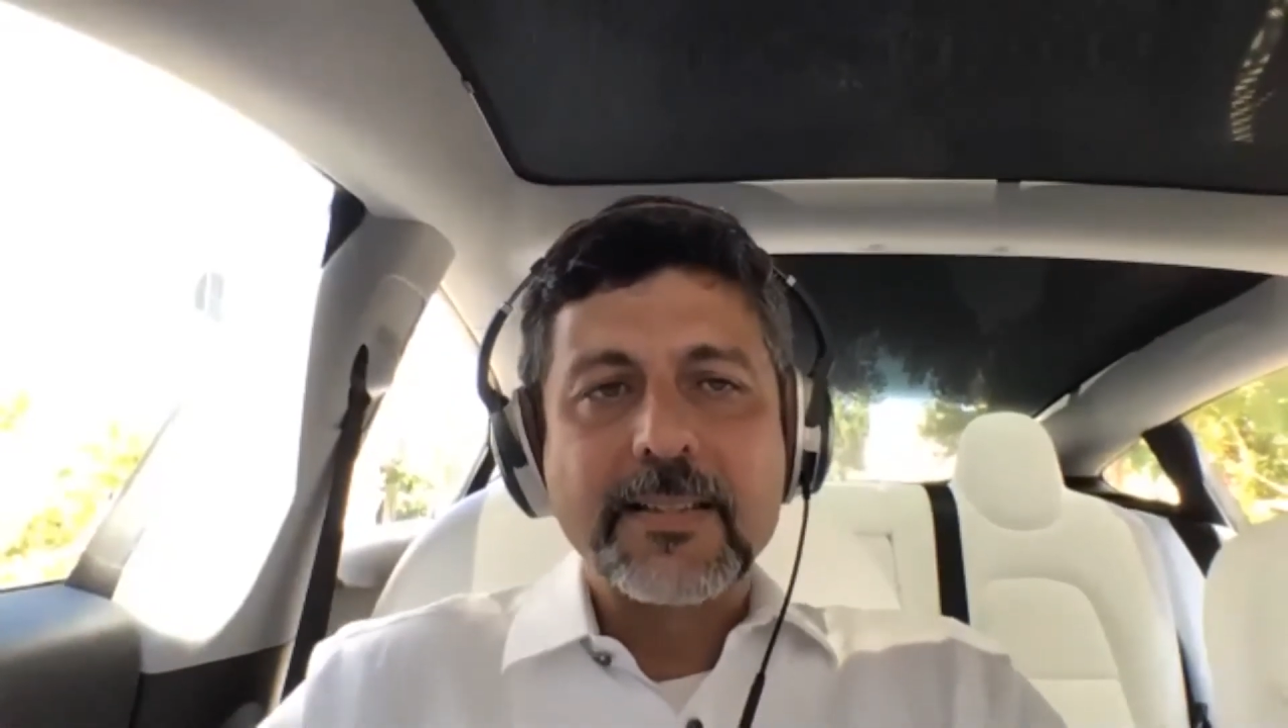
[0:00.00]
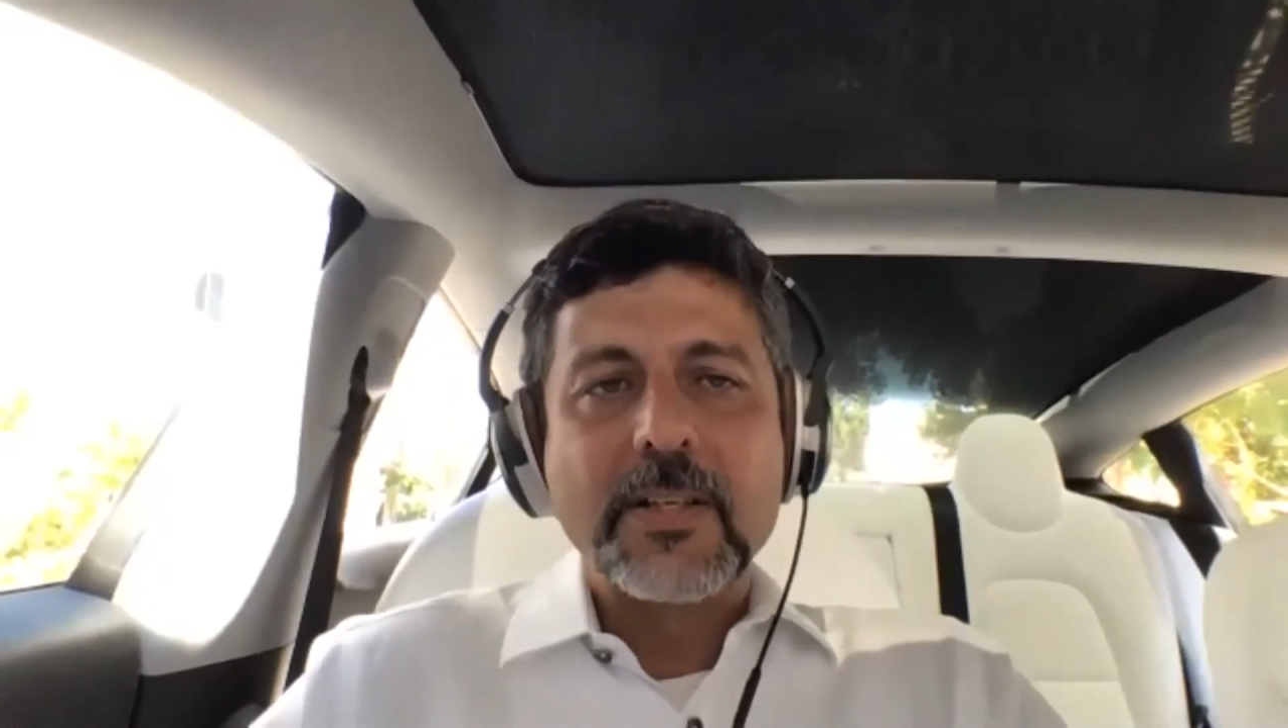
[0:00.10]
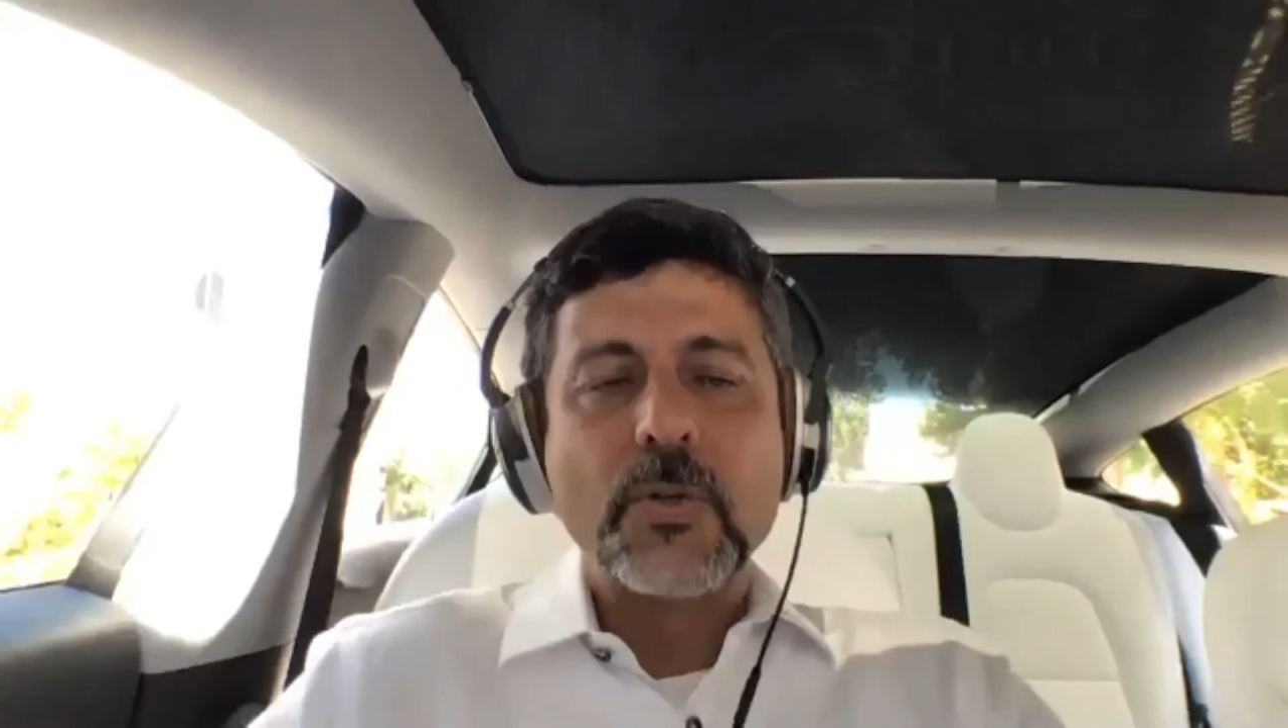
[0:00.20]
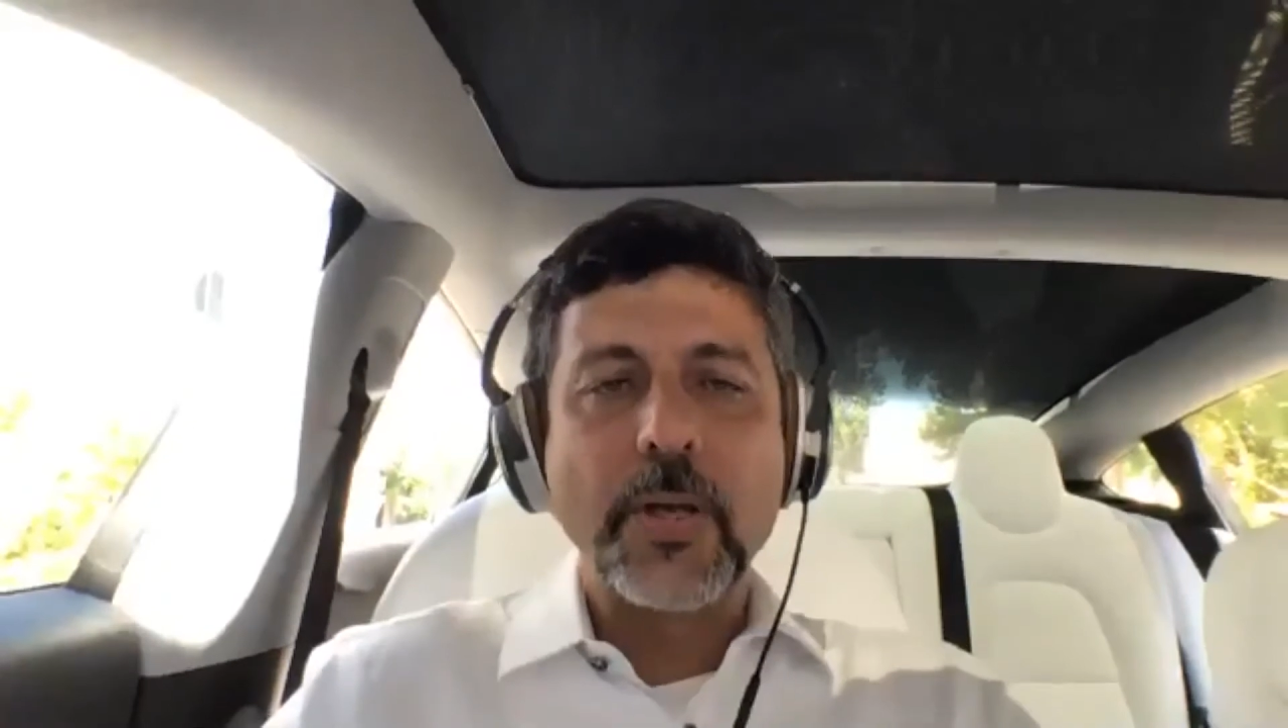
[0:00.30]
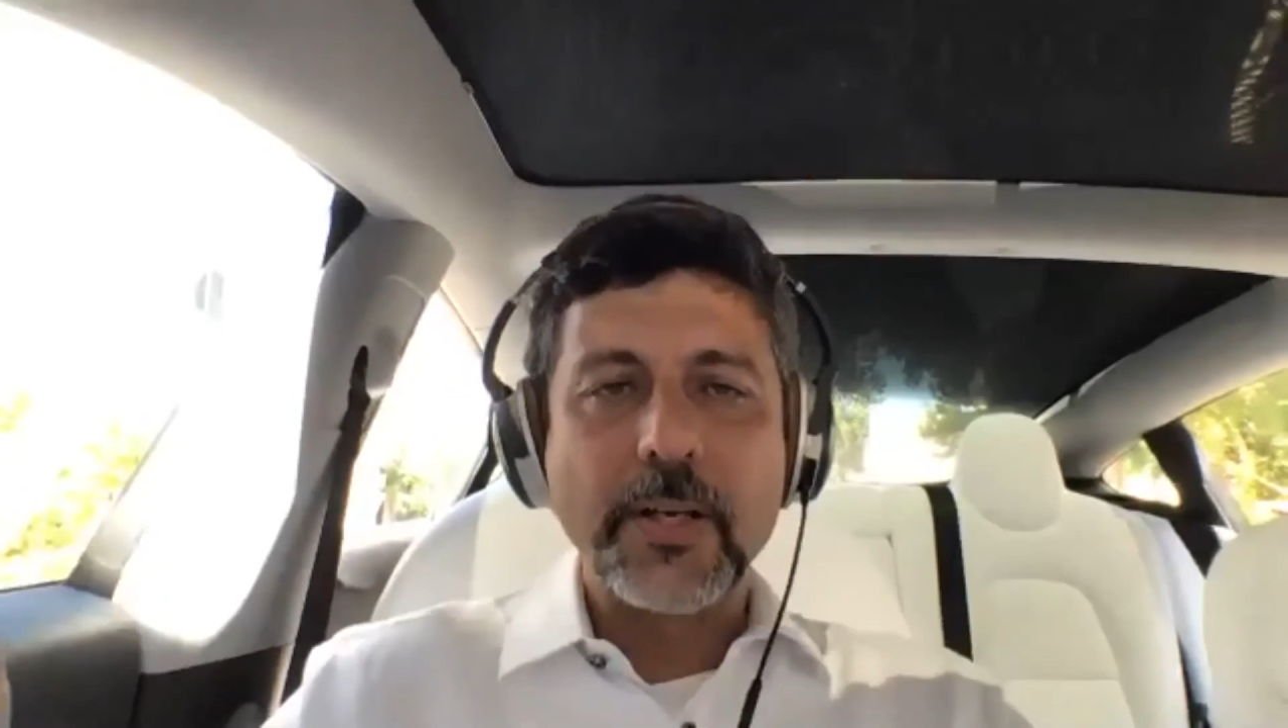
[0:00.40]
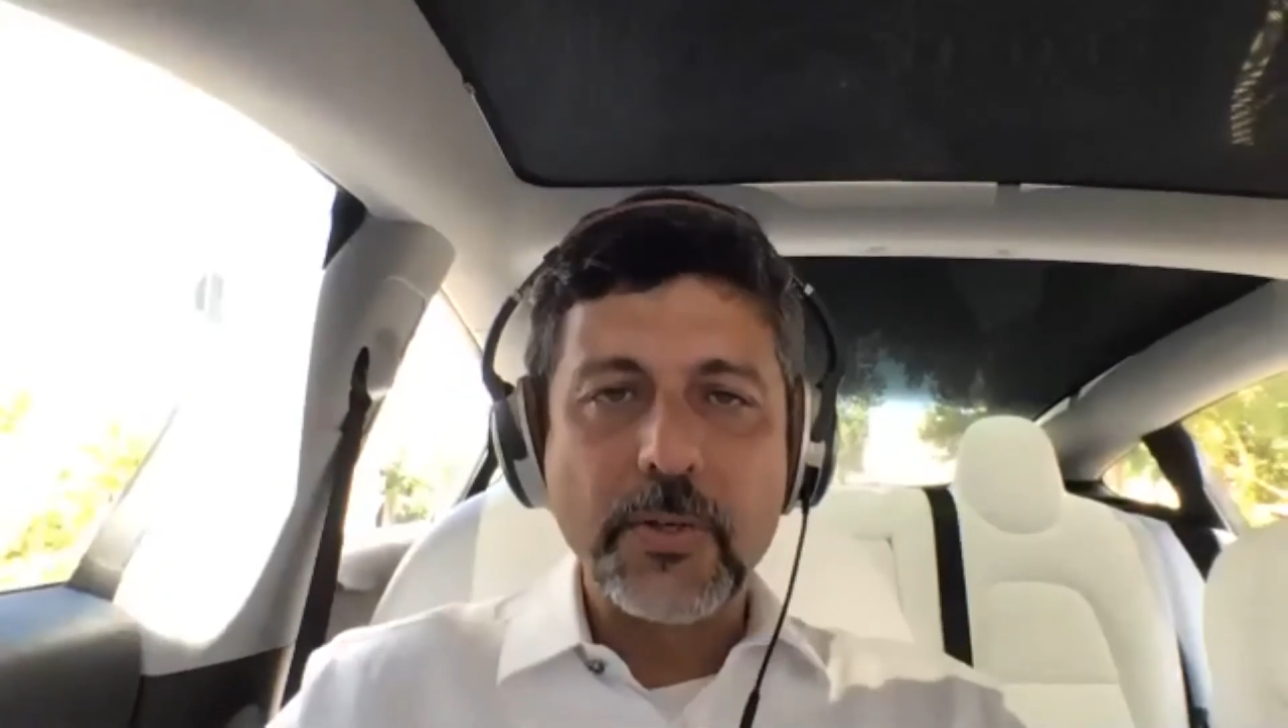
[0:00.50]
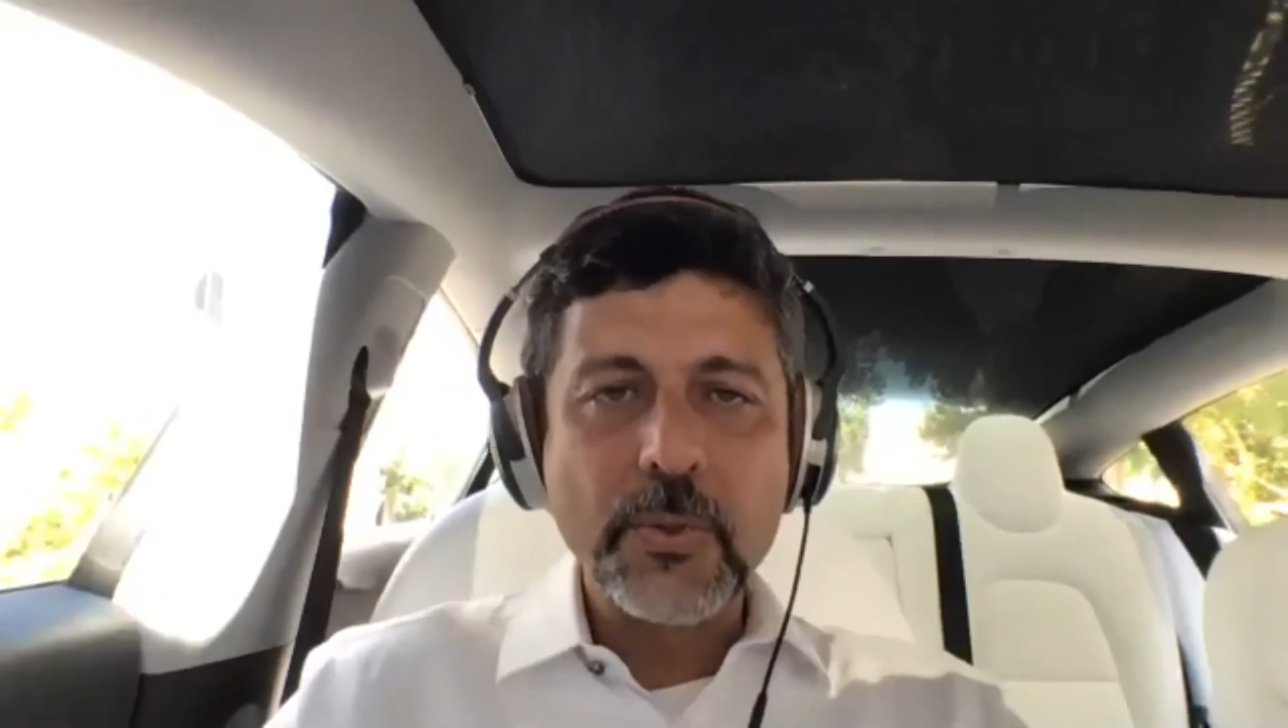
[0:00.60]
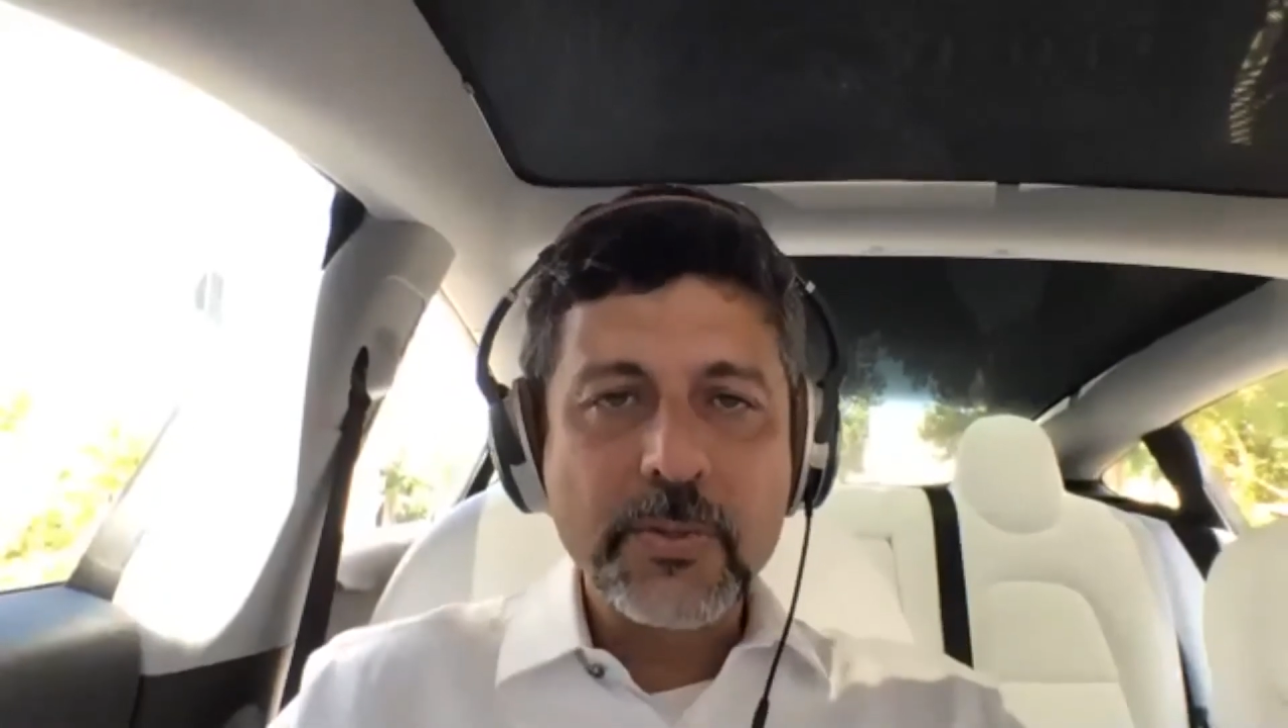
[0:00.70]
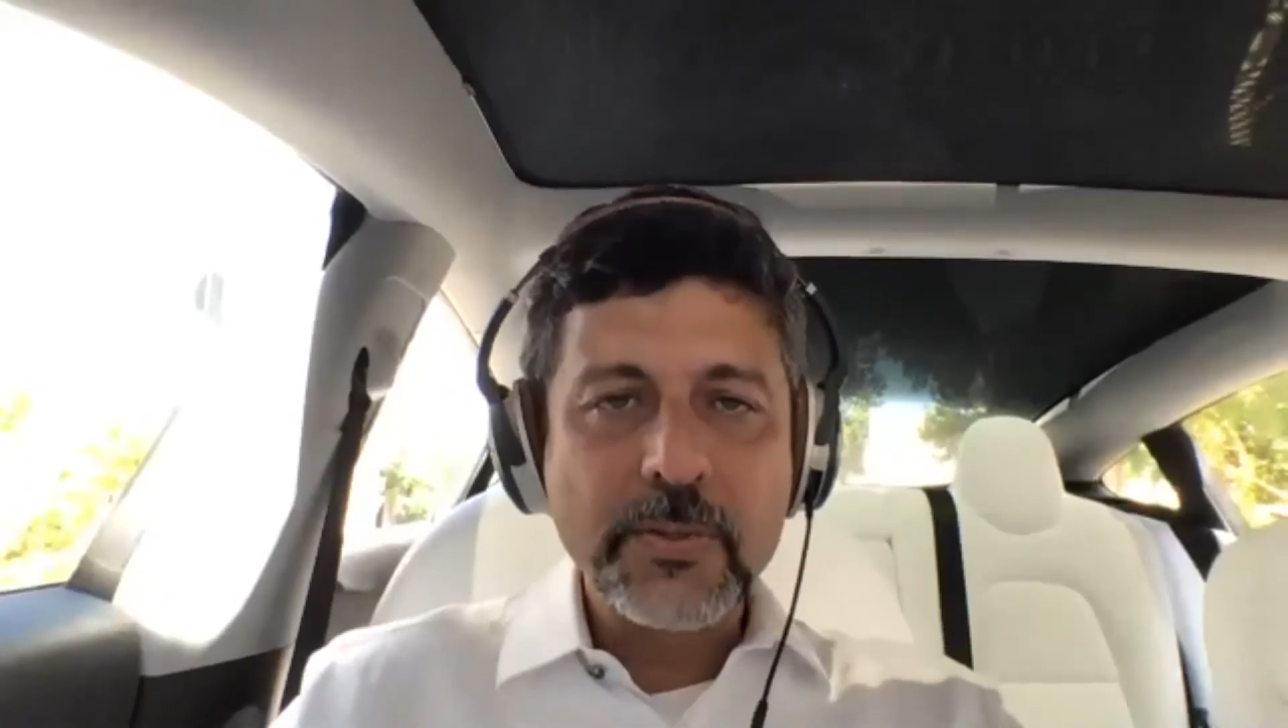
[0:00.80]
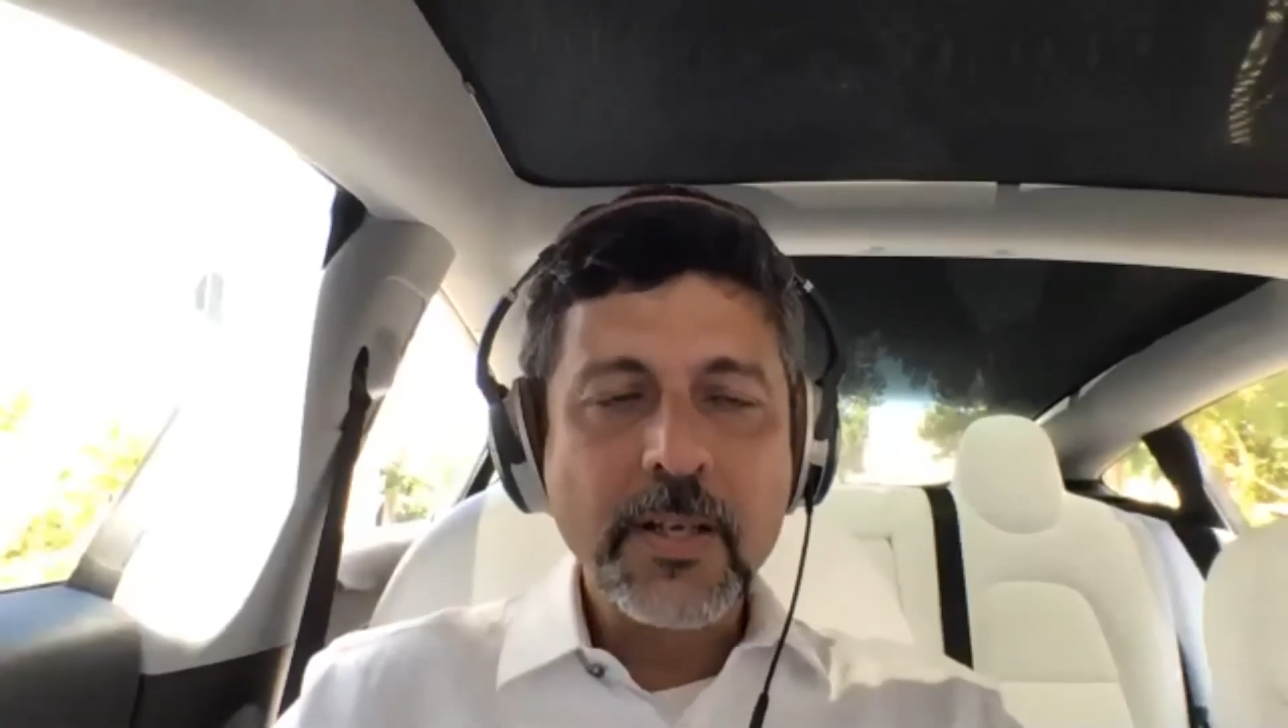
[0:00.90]
that you can
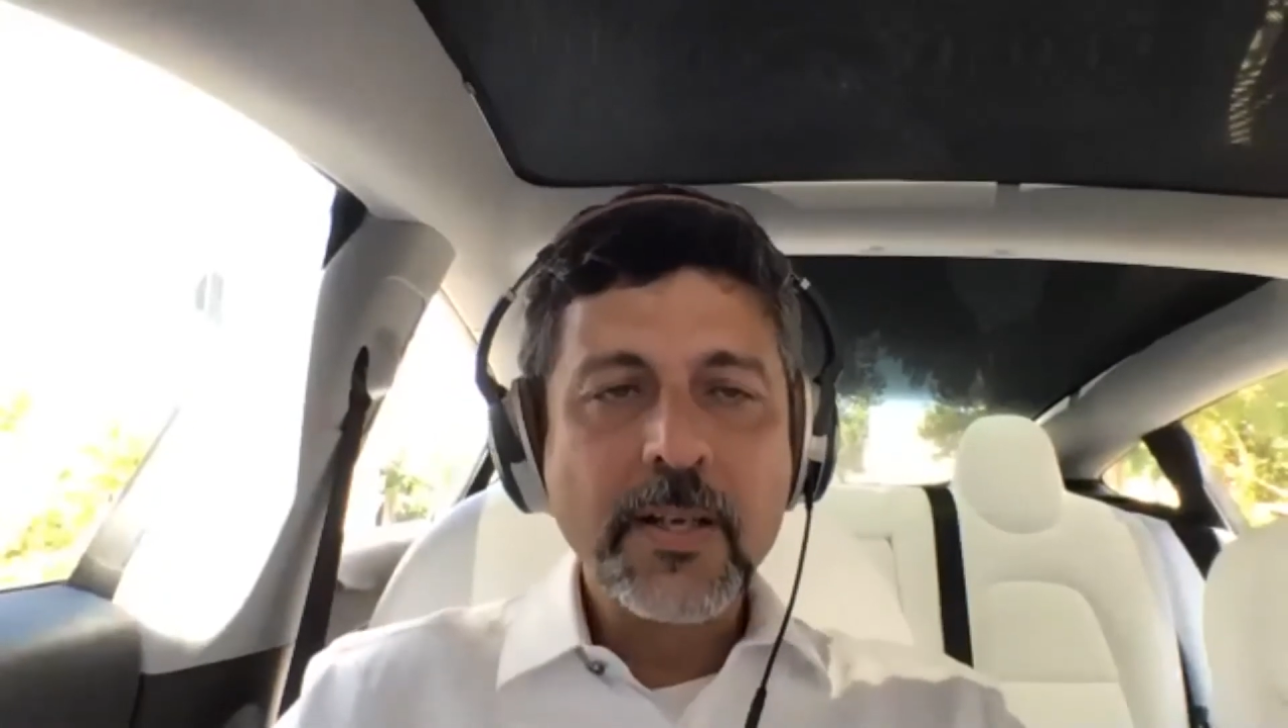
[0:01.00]
use.